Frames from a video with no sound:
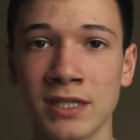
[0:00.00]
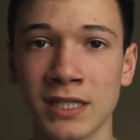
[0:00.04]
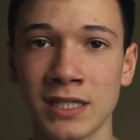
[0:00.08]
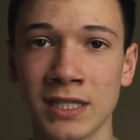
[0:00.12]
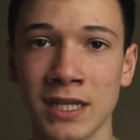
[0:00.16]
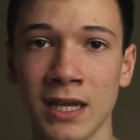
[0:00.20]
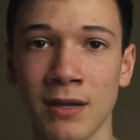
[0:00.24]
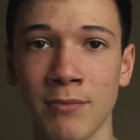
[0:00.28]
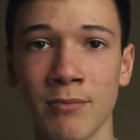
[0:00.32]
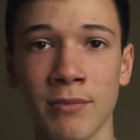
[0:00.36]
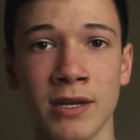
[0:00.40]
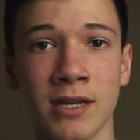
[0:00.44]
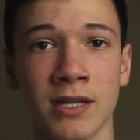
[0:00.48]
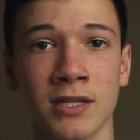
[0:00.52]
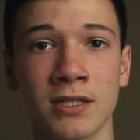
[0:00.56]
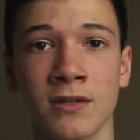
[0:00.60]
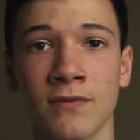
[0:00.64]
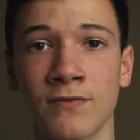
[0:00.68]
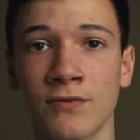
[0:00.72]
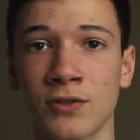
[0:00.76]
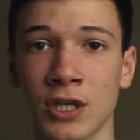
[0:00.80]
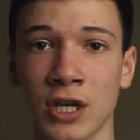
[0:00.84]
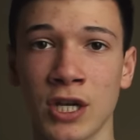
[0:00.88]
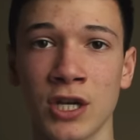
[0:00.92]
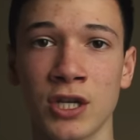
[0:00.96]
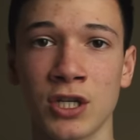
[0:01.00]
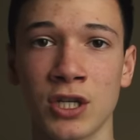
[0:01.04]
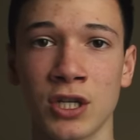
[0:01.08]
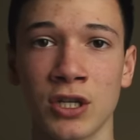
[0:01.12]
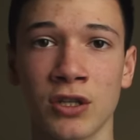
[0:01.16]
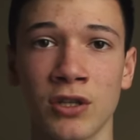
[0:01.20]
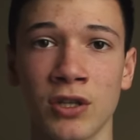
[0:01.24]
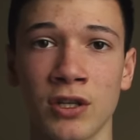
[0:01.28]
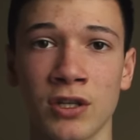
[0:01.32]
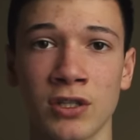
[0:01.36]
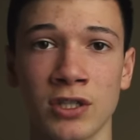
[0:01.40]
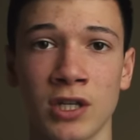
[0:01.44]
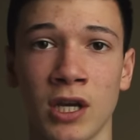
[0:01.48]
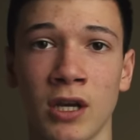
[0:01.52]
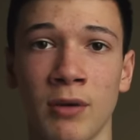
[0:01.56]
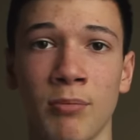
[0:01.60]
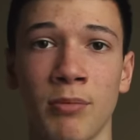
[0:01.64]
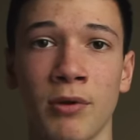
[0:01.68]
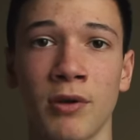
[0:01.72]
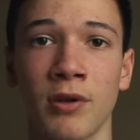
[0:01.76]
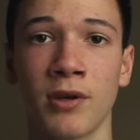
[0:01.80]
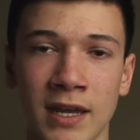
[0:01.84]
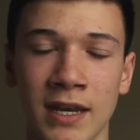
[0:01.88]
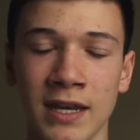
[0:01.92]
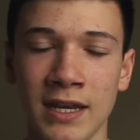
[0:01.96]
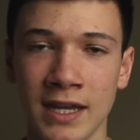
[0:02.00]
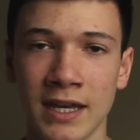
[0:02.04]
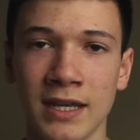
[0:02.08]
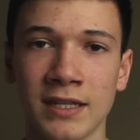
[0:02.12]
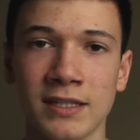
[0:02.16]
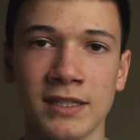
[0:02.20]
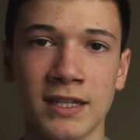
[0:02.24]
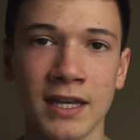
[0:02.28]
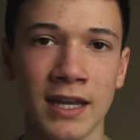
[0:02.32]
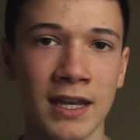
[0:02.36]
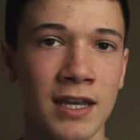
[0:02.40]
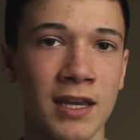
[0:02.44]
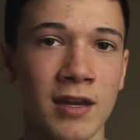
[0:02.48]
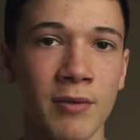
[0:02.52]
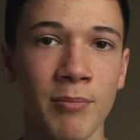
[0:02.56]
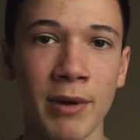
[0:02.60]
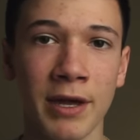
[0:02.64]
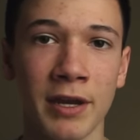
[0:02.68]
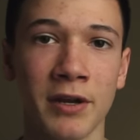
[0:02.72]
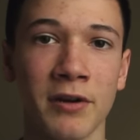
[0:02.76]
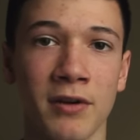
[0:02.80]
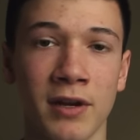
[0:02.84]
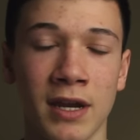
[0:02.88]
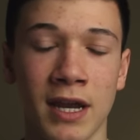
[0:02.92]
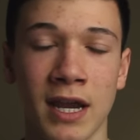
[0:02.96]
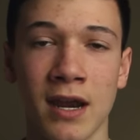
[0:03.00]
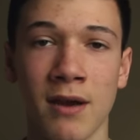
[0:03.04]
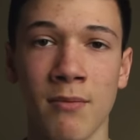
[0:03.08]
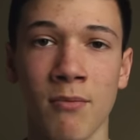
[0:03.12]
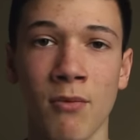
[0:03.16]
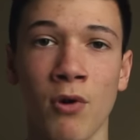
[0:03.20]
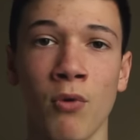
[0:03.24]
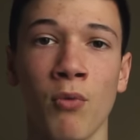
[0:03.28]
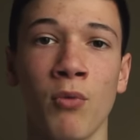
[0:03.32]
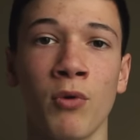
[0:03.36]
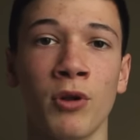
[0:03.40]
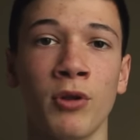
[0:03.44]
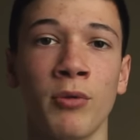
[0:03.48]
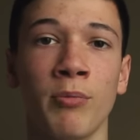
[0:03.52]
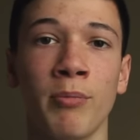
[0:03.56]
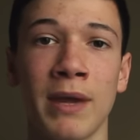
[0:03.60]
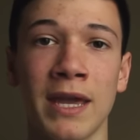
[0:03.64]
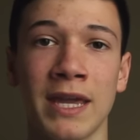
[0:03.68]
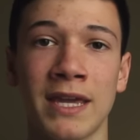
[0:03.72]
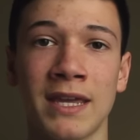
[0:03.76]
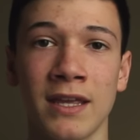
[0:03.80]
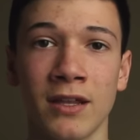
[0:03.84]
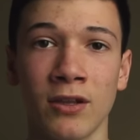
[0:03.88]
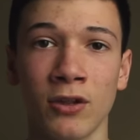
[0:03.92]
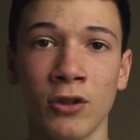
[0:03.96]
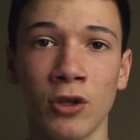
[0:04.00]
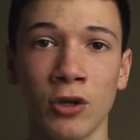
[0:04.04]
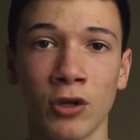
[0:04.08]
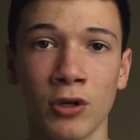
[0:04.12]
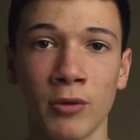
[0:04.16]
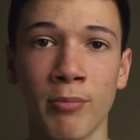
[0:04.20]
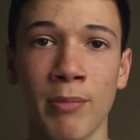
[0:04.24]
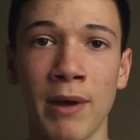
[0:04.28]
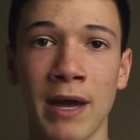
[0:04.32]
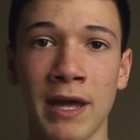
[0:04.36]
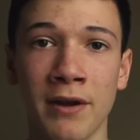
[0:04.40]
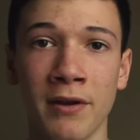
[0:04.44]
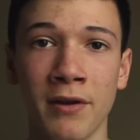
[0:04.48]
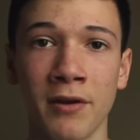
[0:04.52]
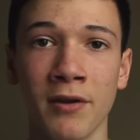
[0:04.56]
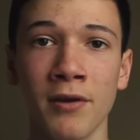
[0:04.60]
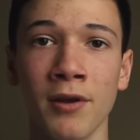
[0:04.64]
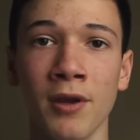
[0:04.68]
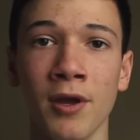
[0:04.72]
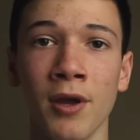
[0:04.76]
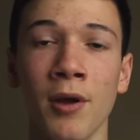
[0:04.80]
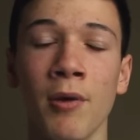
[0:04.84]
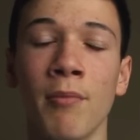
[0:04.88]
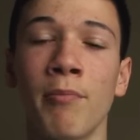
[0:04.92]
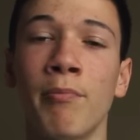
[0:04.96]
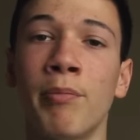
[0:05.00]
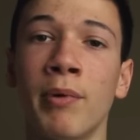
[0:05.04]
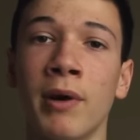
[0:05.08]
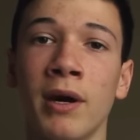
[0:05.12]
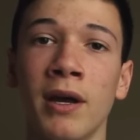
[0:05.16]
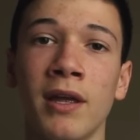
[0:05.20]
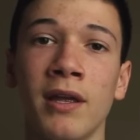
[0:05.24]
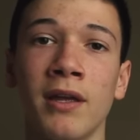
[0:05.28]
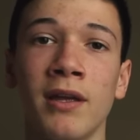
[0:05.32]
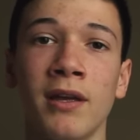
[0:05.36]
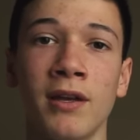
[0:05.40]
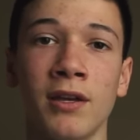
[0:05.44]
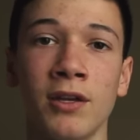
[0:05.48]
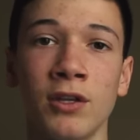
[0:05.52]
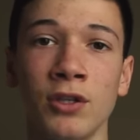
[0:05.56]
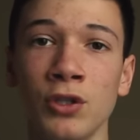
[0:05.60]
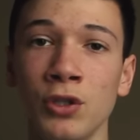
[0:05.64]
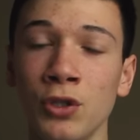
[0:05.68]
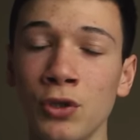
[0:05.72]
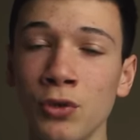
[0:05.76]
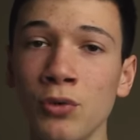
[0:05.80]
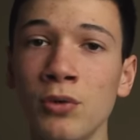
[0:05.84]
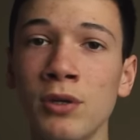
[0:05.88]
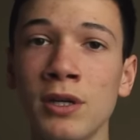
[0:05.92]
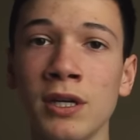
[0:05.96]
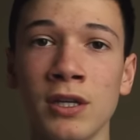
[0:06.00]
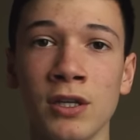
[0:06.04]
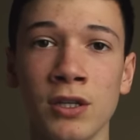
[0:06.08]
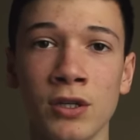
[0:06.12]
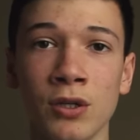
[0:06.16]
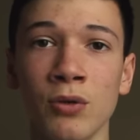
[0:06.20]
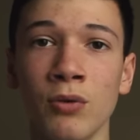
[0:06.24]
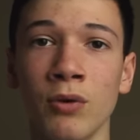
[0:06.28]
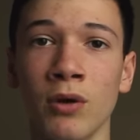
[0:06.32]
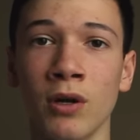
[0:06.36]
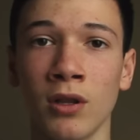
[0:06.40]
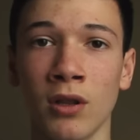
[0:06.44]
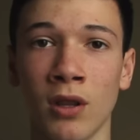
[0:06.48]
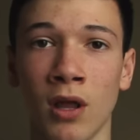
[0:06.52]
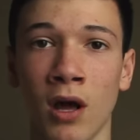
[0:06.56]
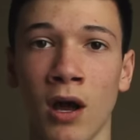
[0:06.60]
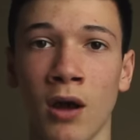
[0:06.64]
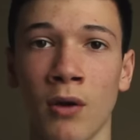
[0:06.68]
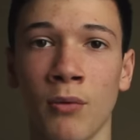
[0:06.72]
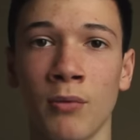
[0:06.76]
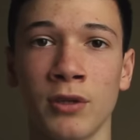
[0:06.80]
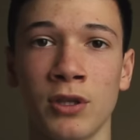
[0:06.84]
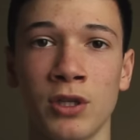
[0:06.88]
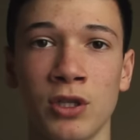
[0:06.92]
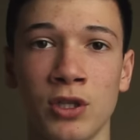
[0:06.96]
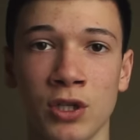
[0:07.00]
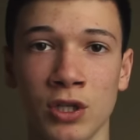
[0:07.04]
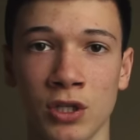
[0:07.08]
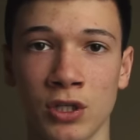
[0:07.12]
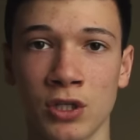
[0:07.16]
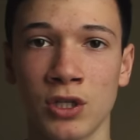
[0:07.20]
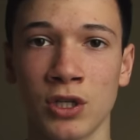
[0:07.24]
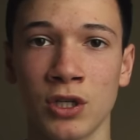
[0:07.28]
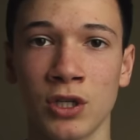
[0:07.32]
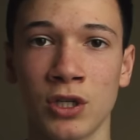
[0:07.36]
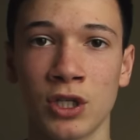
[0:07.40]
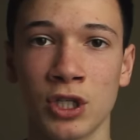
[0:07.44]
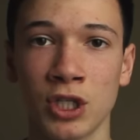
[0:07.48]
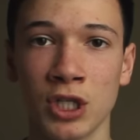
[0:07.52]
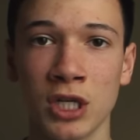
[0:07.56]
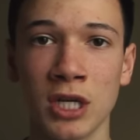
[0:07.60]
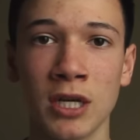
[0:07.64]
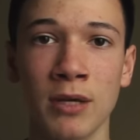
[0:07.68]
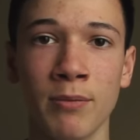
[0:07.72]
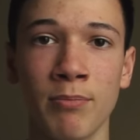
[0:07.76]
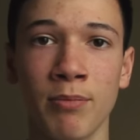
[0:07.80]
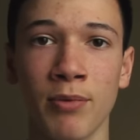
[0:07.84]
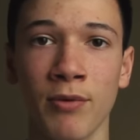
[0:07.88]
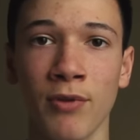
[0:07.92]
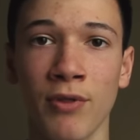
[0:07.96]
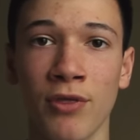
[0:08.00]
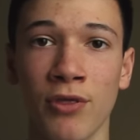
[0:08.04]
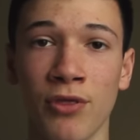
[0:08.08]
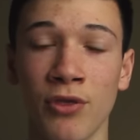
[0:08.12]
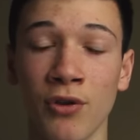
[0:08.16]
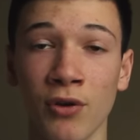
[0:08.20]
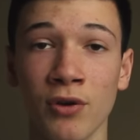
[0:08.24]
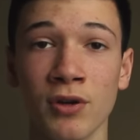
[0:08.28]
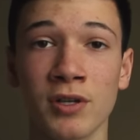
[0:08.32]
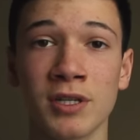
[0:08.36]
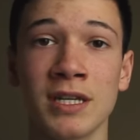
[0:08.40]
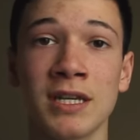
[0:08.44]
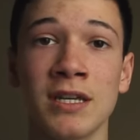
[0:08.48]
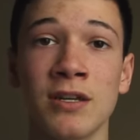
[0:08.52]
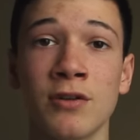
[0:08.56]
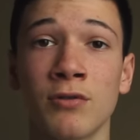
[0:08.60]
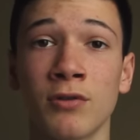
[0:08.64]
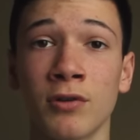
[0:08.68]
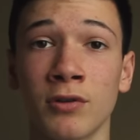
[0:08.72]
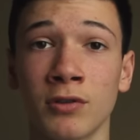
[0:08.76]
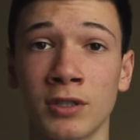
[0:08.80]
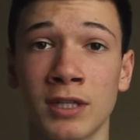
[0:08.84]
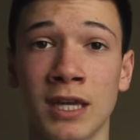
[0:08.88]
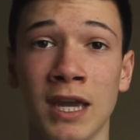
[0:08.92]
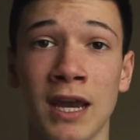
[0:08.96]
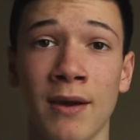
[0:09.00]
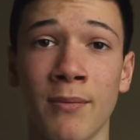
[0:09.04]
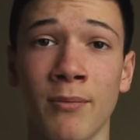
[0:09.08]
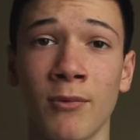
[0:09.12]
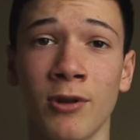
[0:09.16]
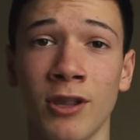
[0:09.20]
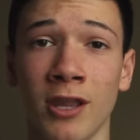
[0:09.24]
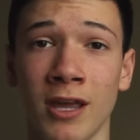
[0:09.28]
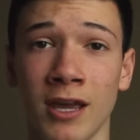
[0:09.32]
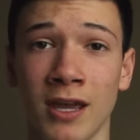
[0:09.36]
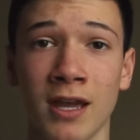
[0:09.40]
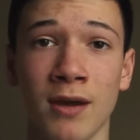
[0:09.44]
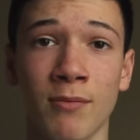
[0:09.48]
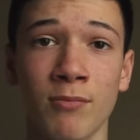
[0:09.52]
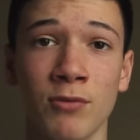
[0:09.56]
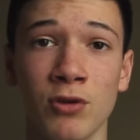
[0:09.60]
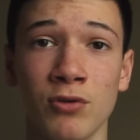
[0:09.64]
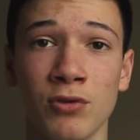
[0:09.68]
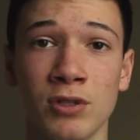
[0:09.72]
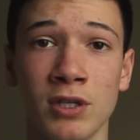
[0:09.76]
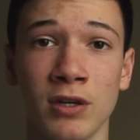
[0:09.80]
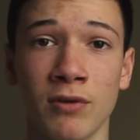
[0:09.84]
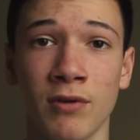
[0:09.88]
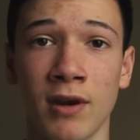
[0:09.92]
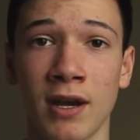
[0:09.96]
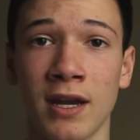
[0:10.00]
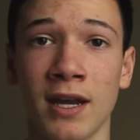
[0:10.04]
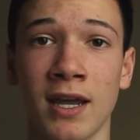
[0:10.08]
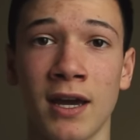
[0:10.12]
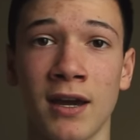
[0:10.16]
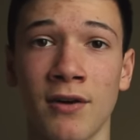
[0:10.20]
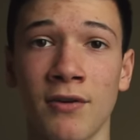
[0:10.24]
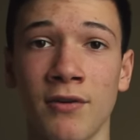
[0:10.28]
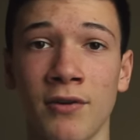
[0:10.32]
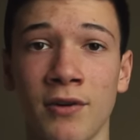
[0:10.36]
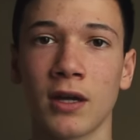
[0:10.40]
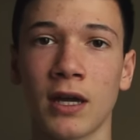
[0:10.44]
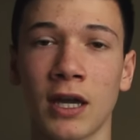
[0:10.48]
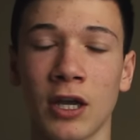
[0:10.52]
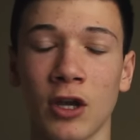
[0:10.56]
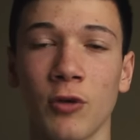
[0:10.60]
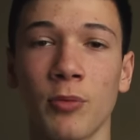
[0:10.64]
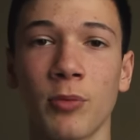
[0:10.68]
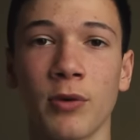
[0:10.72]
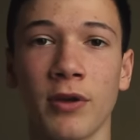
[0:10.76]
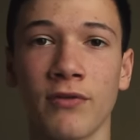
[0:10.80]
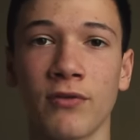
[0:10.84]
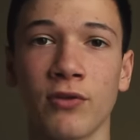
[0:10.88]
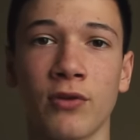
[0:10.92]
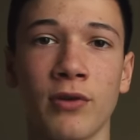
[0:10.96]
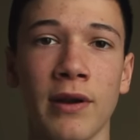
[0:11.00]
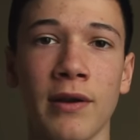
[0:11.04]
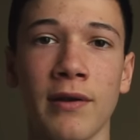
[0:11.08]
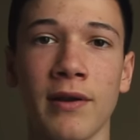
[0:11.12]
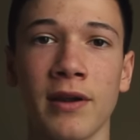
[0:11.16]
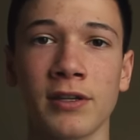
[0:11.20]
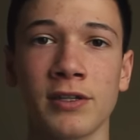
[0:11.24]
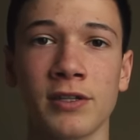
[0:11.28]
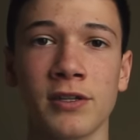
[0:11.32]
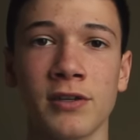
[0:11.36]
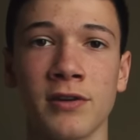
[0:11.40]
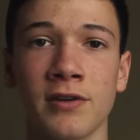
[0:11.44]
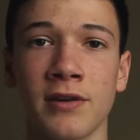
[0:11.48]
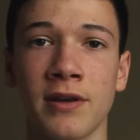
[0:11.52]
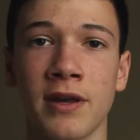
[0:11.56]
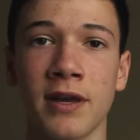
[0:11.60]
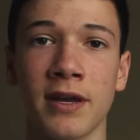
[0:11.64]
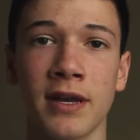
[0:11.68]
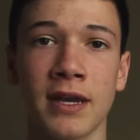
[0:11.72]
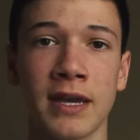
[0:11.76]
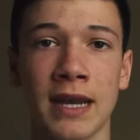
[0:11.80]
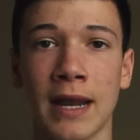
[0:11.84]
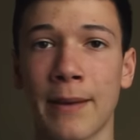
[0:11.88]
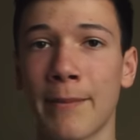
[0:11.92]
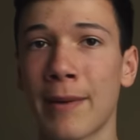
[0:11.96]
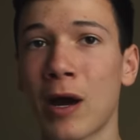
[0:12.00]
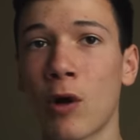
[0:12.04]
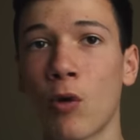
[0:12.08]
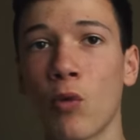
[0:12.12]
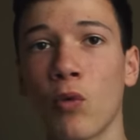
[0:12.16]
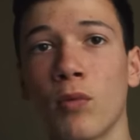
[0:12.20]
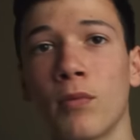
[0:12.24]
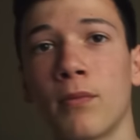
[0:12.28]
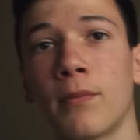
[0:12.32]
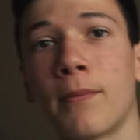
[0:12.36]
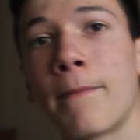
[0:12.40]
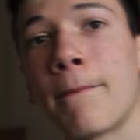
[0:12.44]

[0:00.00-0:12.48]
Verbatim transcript: to 10 minutes of changing things up. And yes, getting a better camera will make it look better, but you can do a lot with just a cheap 13-year-old camera like I'm using right now. I hope you have a great rest of your day, and I'm out.